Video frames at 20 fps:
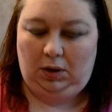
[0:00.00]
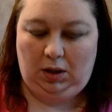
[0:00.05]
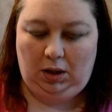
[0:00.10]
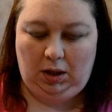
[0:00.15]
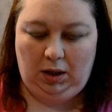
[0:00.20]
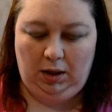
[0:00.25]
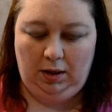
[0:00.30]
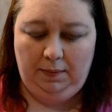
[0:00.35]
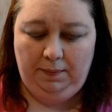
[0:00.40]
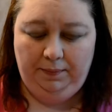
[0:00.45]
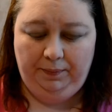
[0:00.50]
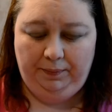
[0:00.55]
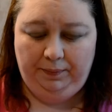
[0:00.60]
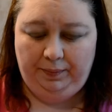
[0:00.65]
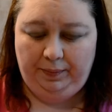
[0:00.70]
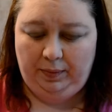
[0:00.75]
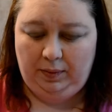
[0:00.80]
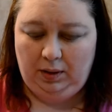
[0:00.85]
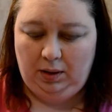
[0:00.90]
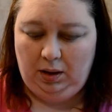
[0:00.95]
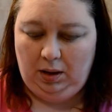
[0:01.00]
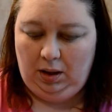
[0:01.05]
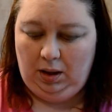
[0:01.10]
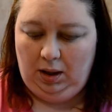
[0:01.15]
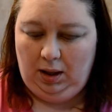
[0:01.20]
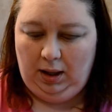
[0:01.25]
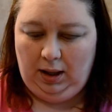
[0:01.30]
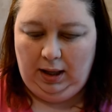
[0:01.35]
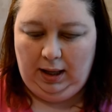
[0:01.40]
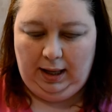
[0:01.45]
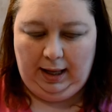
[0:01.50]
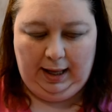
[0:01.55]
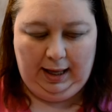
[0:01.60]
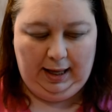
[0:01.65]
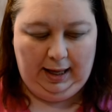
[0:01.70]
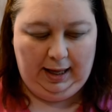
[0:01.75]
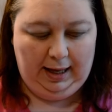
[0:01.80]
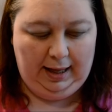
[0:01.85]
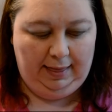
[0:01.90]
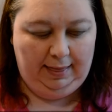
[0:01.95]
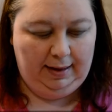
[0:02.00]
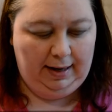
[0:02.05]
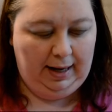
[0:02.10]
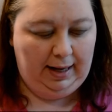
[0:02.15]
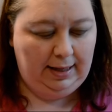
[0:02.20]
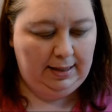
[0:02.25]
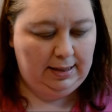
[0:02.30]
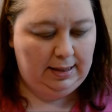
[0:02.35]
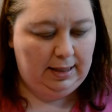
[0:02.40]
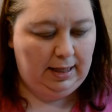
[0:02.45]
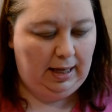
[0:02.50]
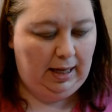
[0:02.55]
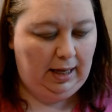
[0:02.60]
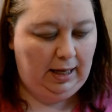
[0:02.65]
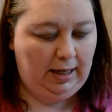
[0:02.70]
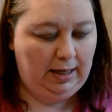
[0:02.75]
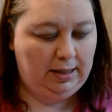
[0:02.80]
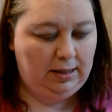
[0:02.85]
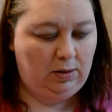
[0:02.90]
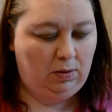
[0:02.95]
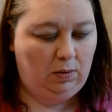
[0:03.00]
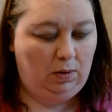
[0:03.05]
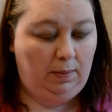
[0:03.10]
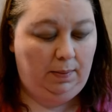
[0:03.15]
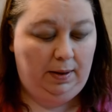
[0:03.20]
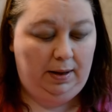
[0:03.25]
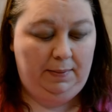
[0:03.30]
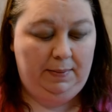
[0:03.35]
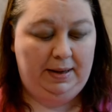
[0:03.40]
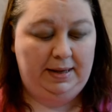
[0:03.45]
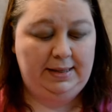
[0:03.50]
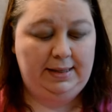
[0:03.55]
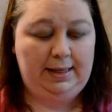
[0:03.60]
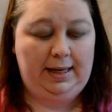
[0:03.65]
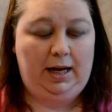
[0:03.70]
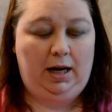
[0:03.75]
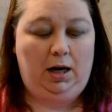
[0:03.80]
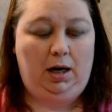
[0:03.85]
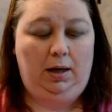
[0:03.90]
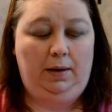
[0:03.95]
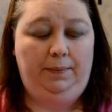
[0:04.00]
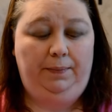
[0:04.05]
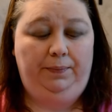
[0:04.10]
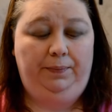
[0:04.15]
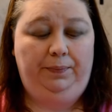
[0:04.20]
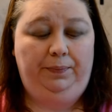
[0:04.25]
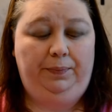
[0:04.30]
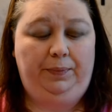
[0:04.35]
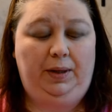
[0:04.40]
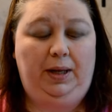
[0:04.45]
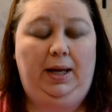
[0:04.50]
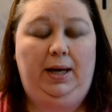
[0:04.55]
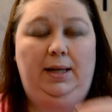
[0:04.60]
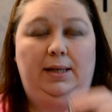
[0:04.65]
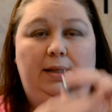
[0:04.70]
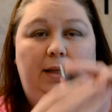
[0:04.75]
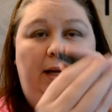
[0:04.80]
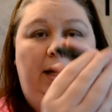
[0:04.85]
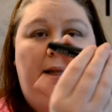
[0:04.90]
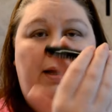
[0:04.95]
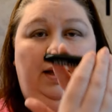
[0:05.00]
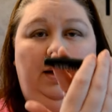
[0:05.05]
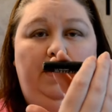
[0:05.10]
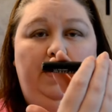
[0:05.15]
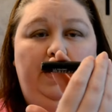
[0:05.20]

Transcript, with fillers: okay and the next thing is going to be mascara and it's LA